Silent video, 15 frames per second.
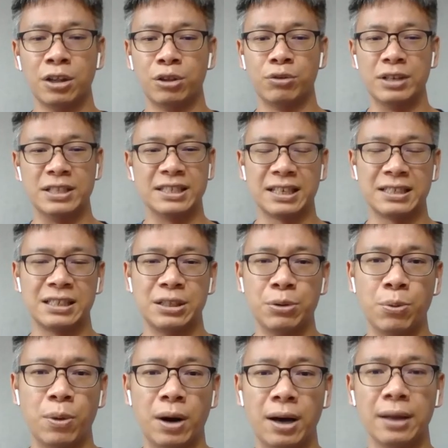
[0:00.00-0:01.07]

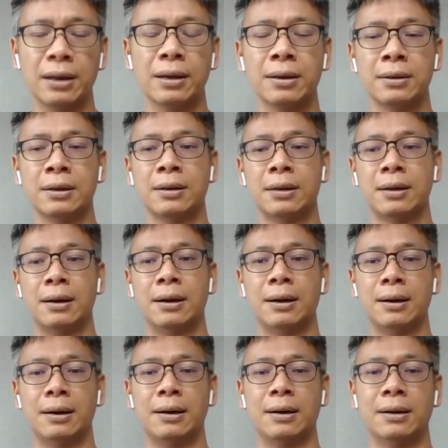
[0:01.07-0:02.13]
361.
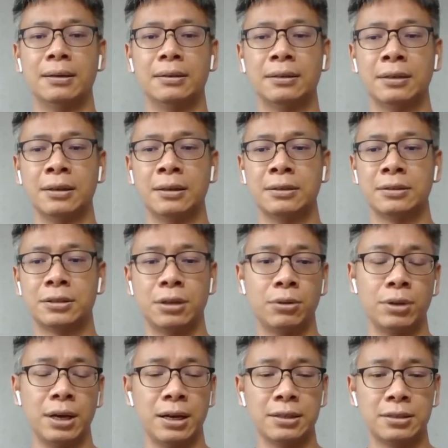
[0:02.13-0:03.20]
Uh, so
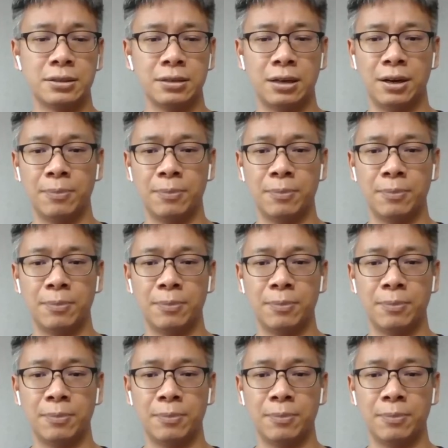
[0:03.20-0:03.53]
yes,